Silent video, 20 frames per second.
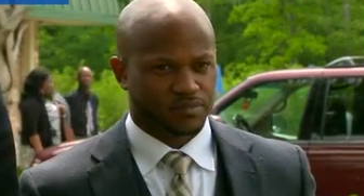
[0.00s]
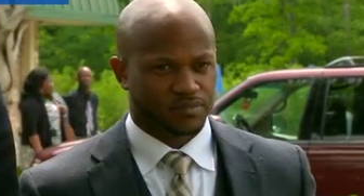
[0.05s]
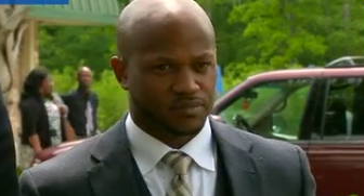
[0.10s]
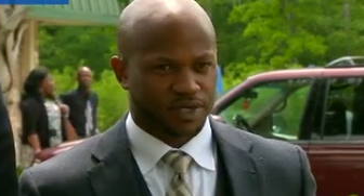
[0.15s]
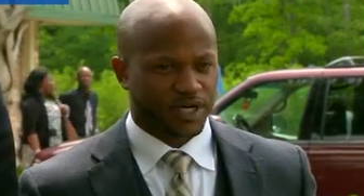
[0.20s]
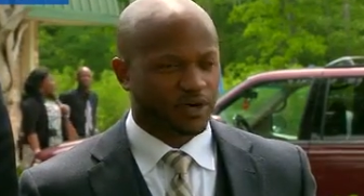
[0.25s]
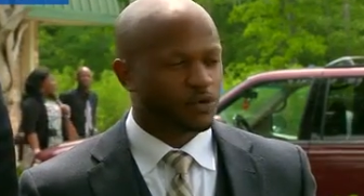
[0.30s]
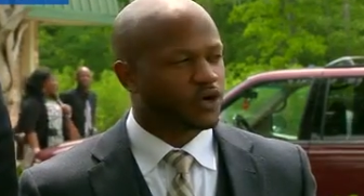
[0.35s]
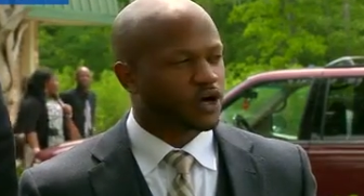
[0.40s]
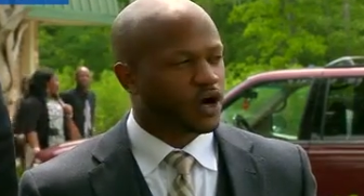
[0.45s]

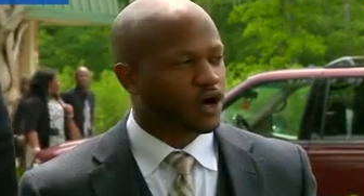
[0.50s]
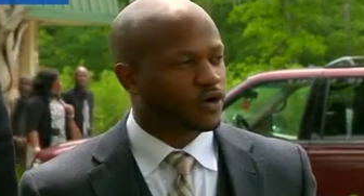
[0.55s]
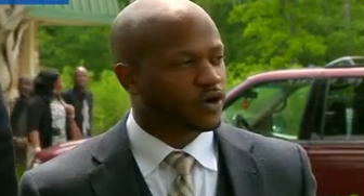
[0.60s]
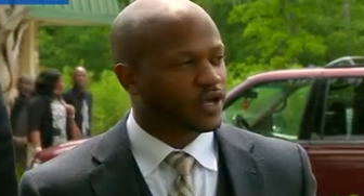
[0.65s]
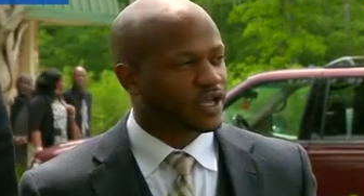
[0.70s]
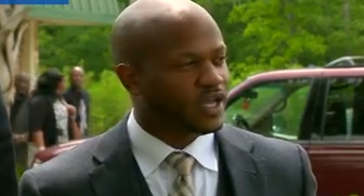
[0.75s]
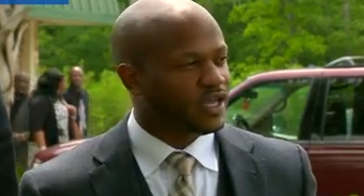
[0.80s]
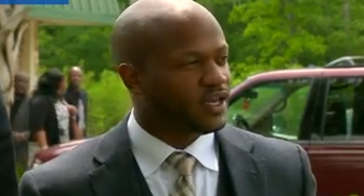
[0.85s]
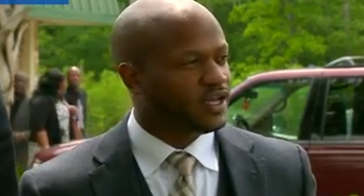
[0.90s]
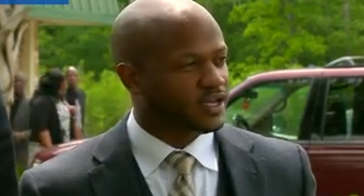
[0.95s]
But it would hurt
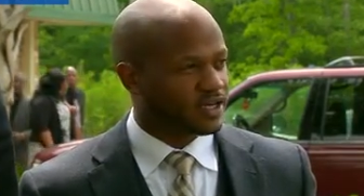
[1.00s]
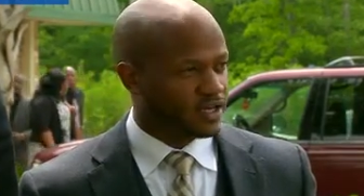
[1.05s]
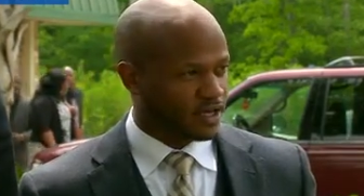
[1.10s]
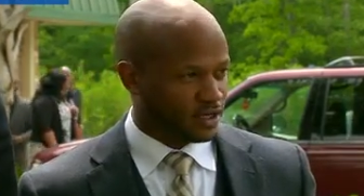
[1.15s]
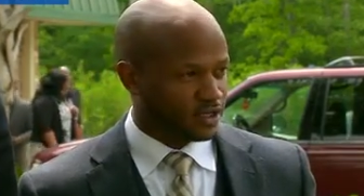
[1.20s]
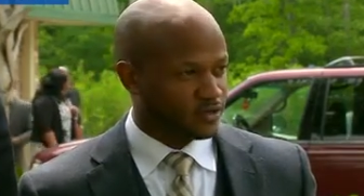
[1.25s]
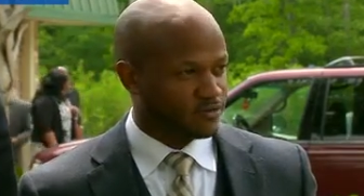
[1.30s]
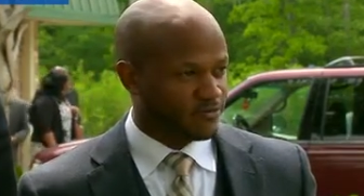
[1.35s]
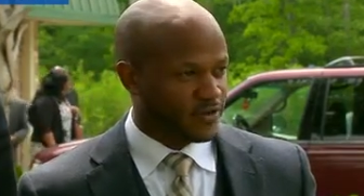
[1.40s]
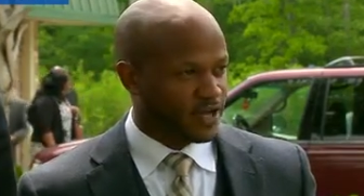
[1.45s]
any
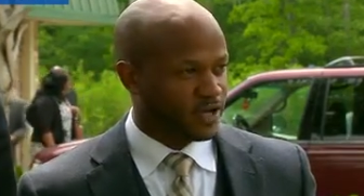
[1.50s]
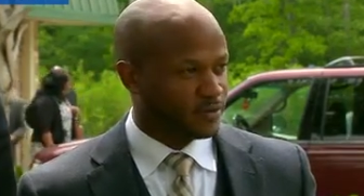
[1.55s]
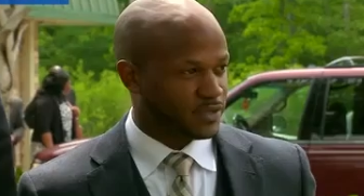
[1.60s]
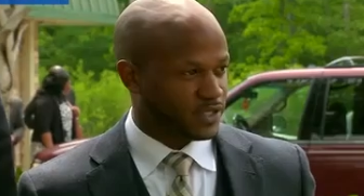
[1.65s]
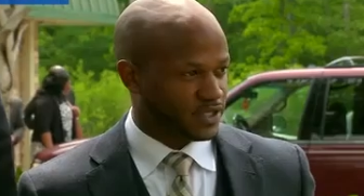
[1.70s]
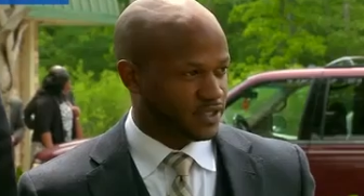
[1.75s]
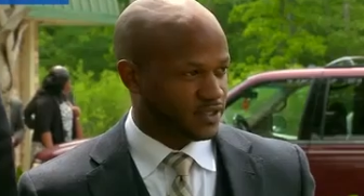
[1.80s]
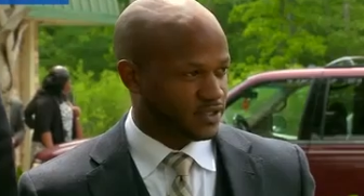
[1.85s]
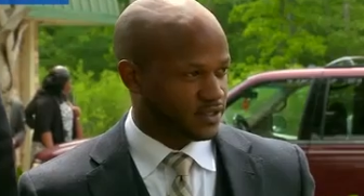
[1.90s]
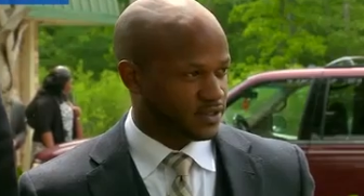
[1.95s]
color
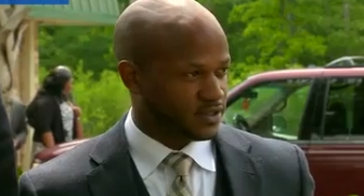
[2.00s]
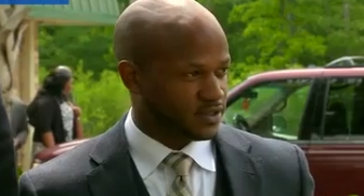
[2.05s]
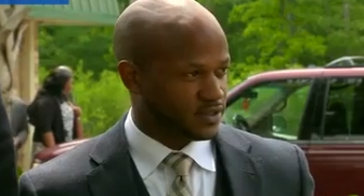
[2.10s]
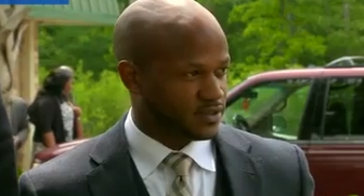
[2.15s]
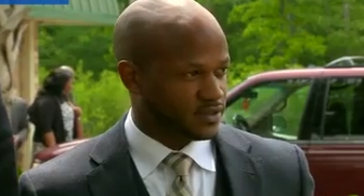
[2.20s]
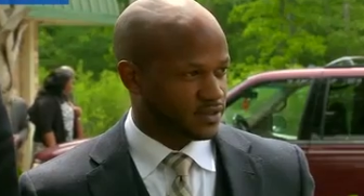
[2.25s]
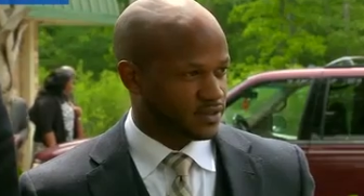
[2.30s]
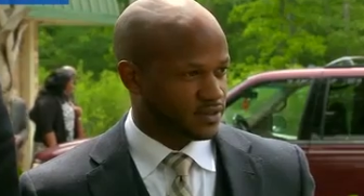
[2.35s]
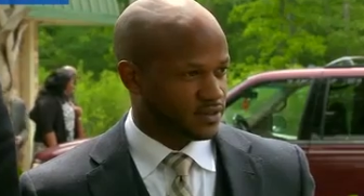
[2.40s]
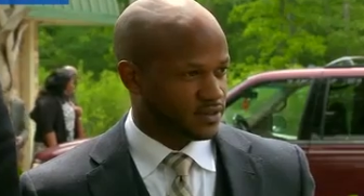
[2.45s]
family.
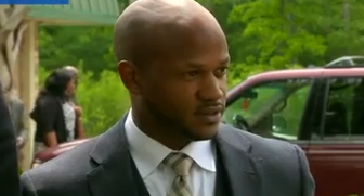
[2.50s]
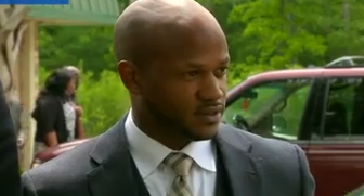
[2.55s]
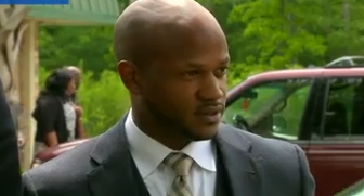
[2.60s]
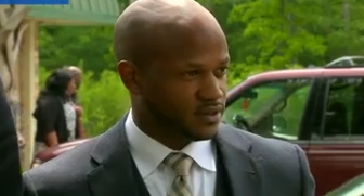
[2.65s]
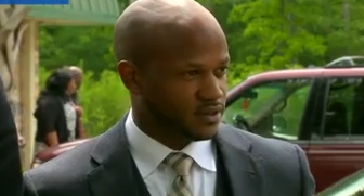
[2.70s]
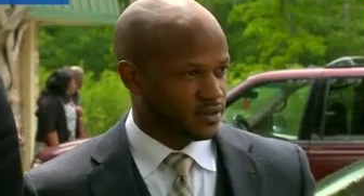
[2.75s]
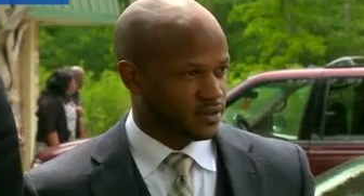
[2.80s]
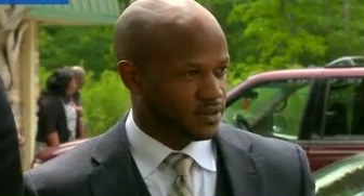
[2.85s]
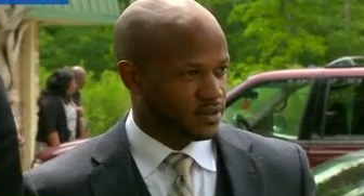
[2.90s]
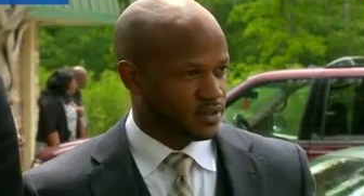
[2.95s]

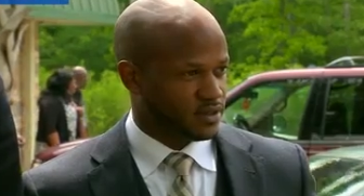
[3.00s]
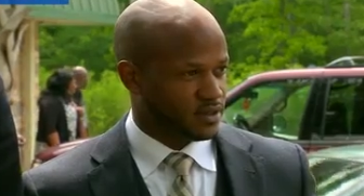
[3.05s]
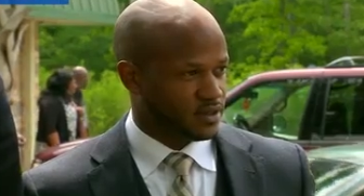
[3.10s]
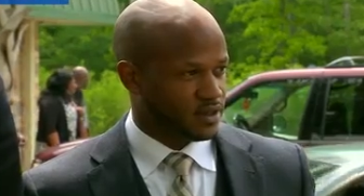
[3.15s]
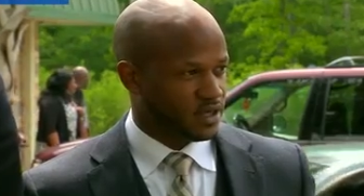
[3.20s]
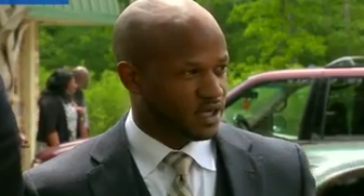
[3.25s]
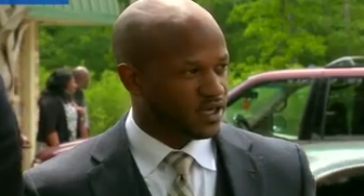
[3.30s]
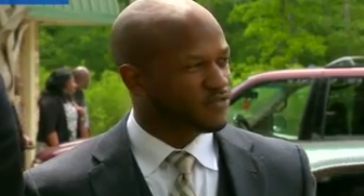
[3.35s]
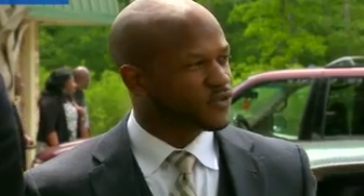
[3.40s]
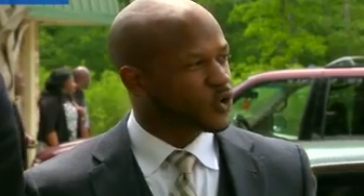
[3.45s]

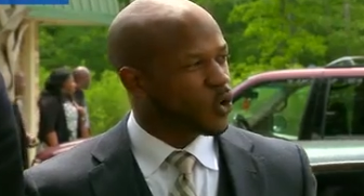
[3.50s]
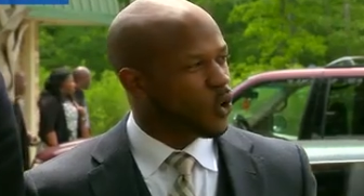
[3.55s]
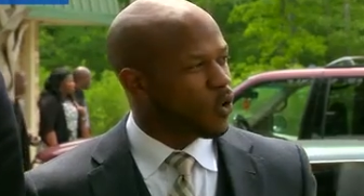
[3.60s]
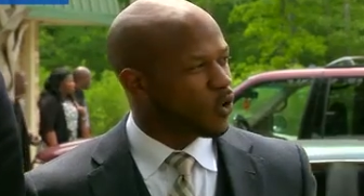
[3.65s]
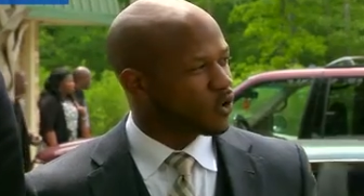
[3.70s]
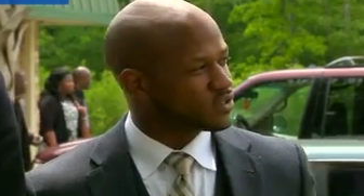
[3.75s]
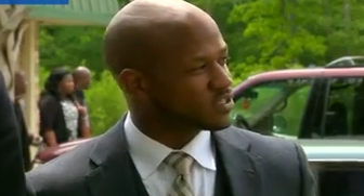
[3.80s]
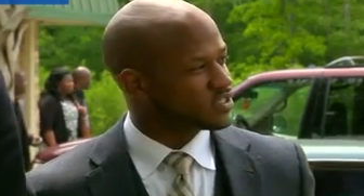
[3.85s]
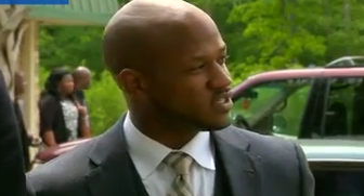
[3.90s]
And of course,